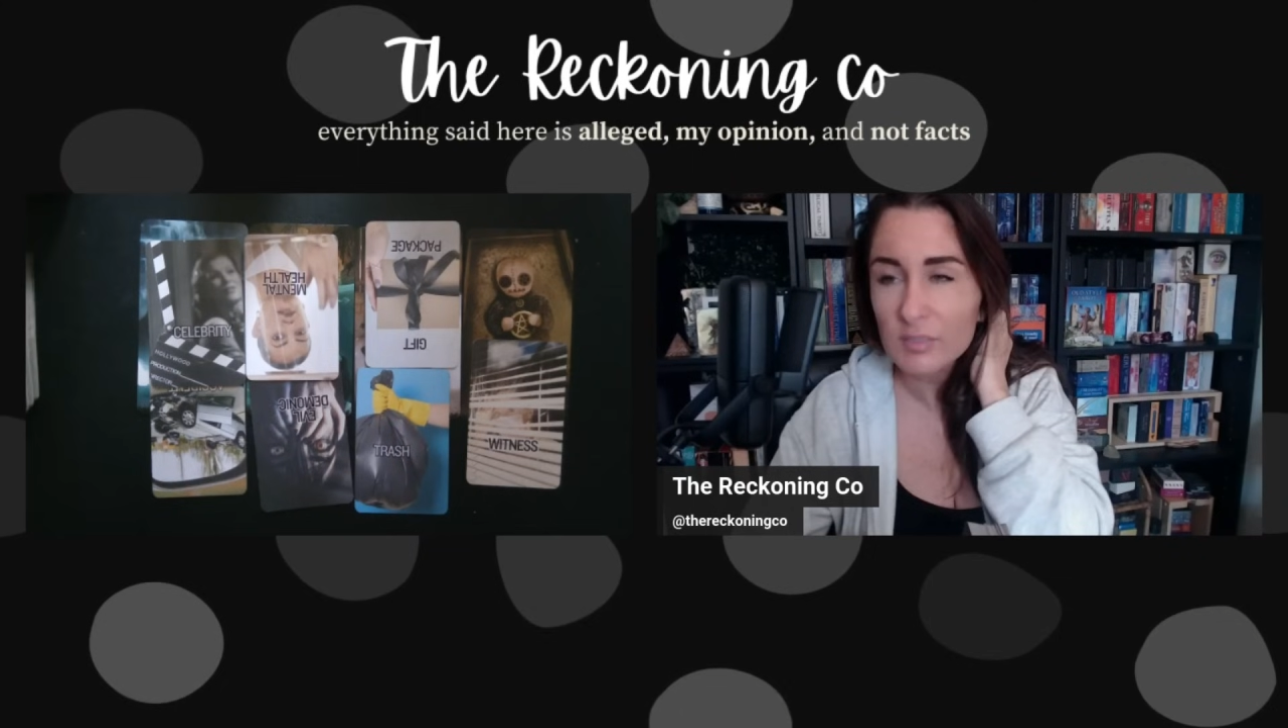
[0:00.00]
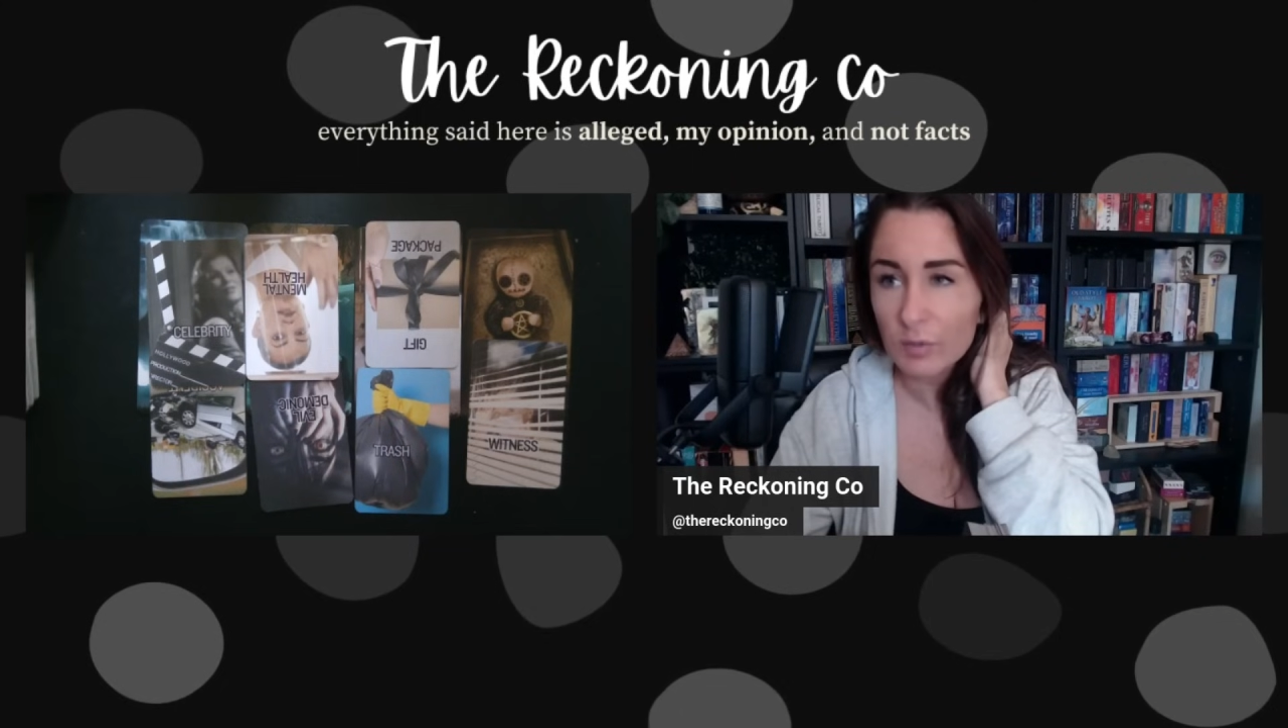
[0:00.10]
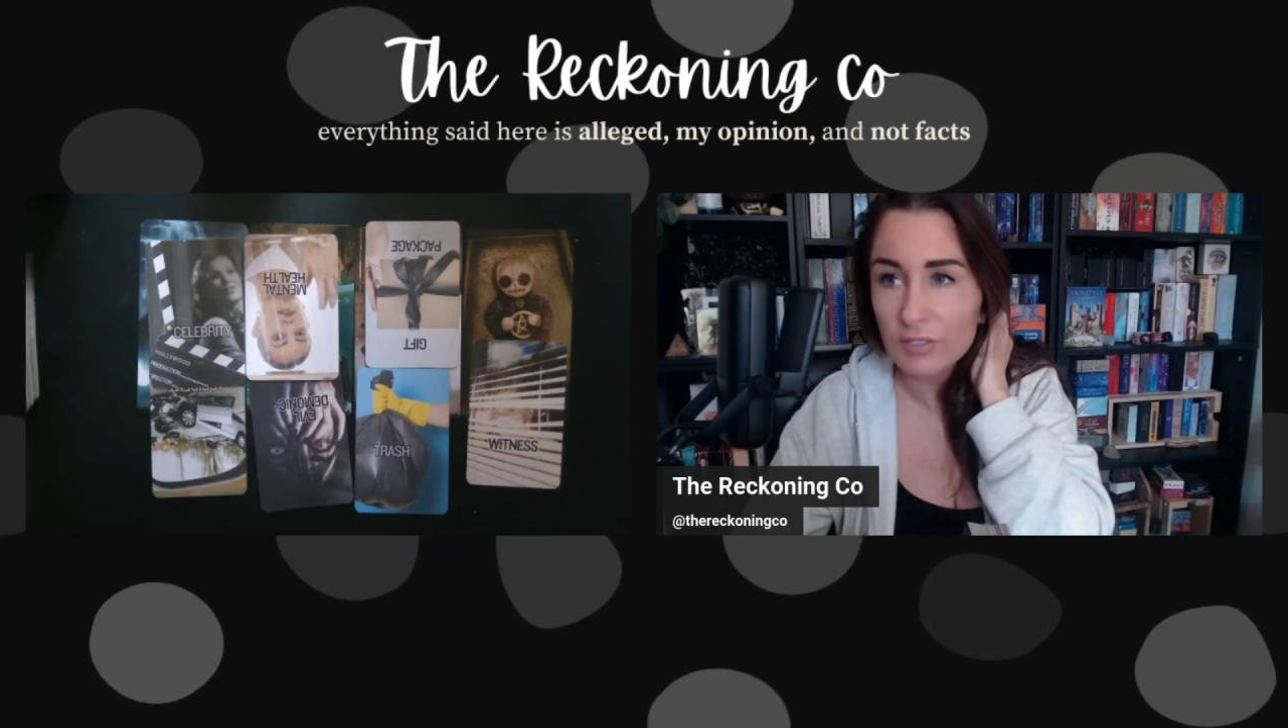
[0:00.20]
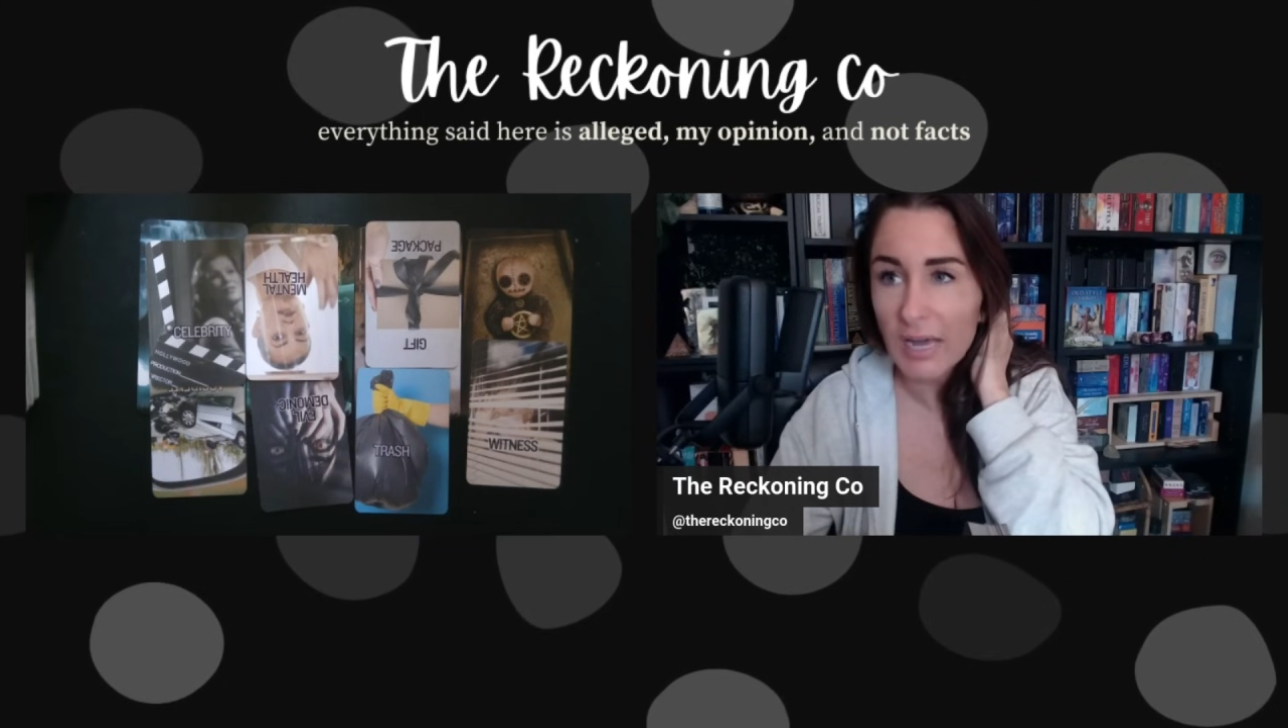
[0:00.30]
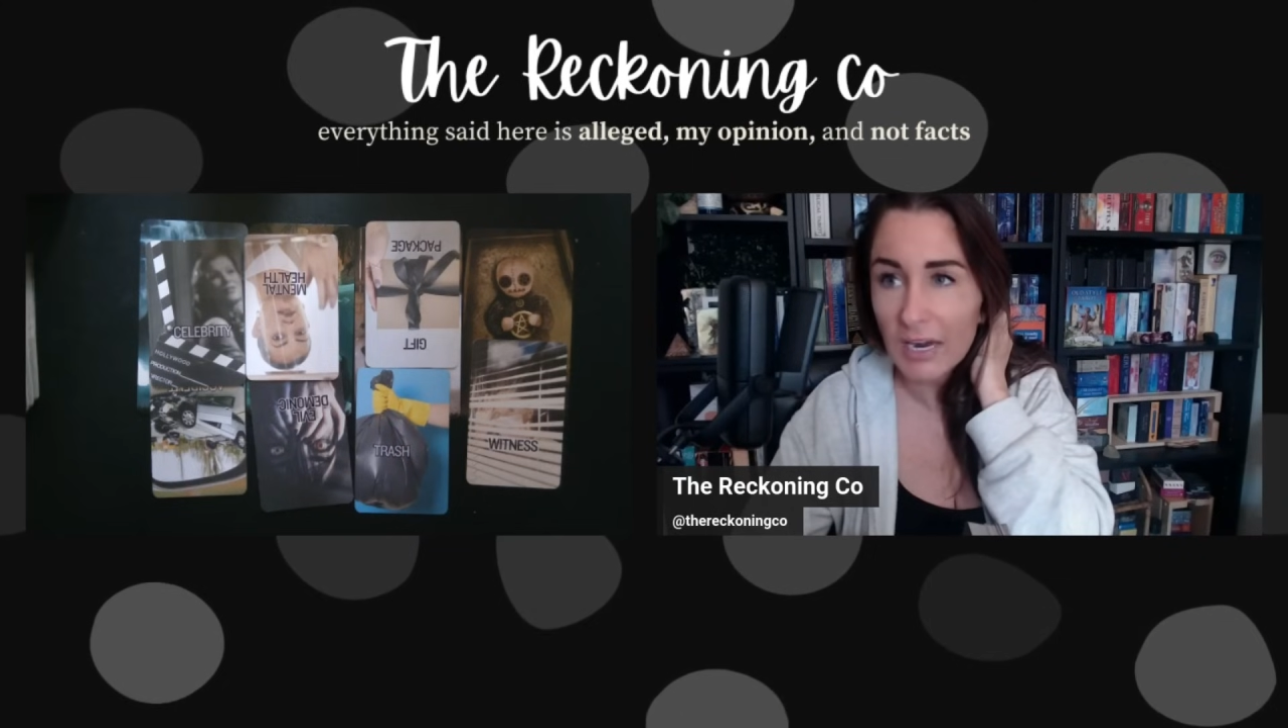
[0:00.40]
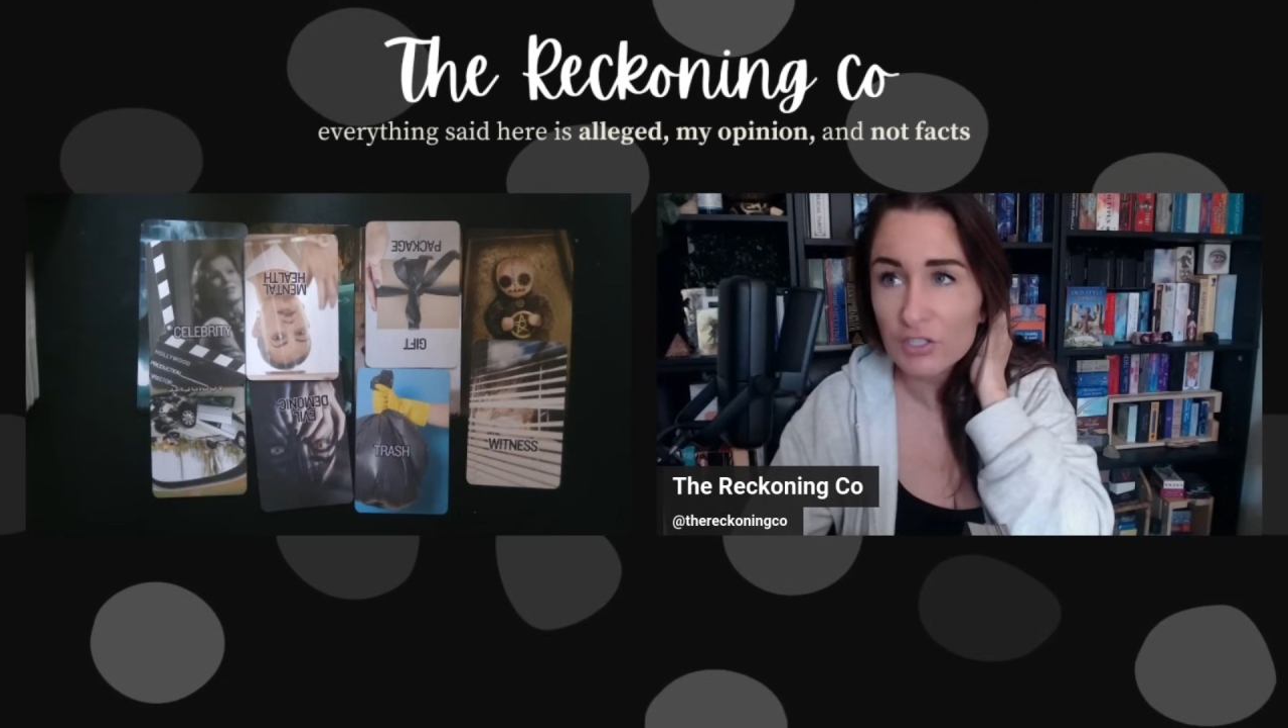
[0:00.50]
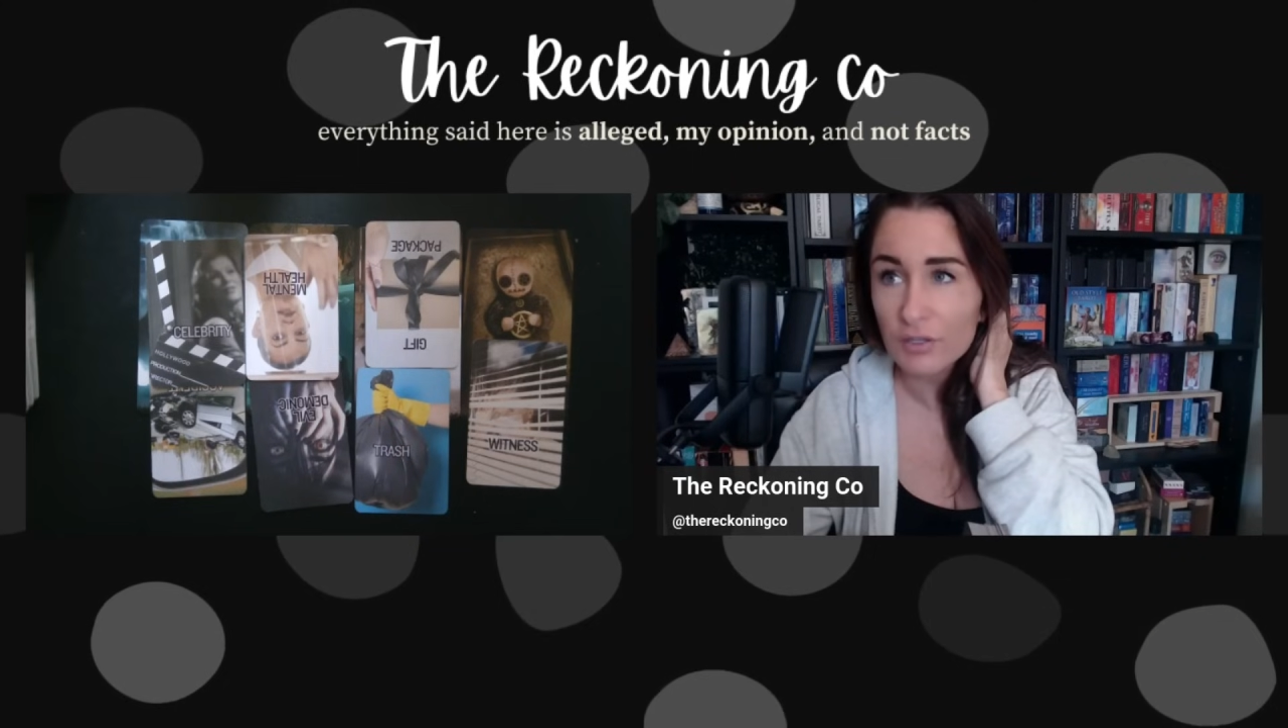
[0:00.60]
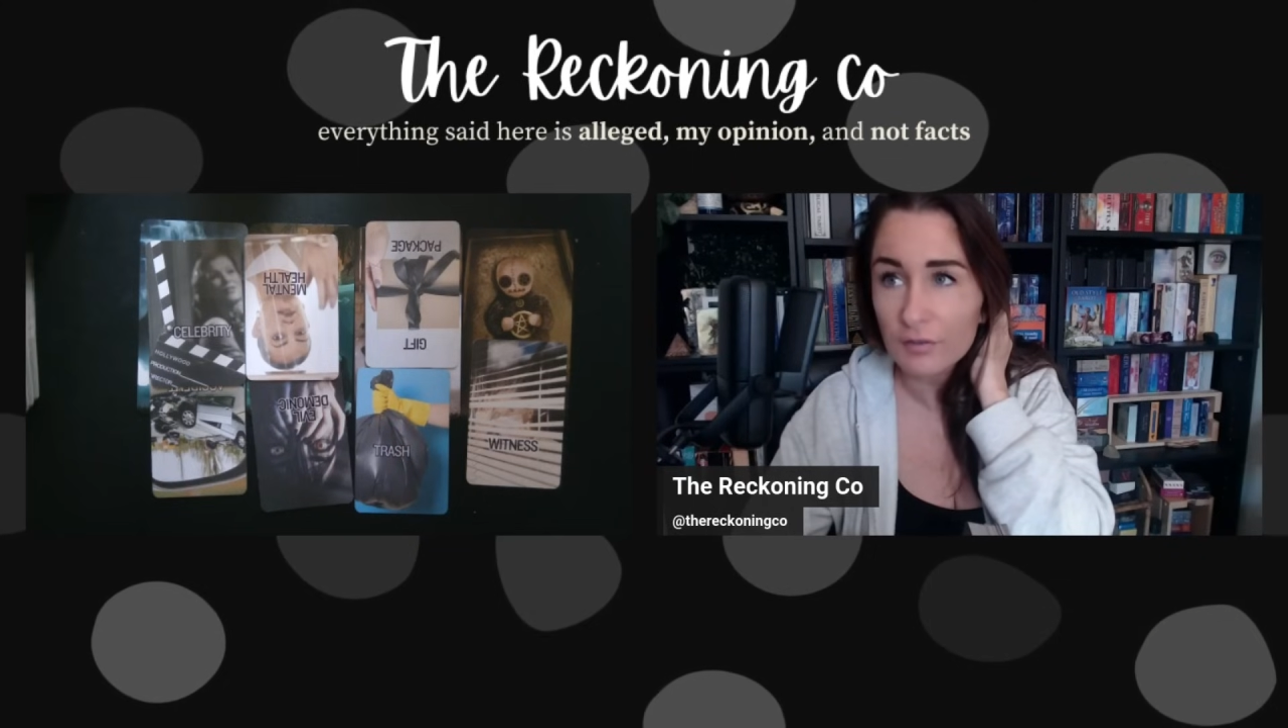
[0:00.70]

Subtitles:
protection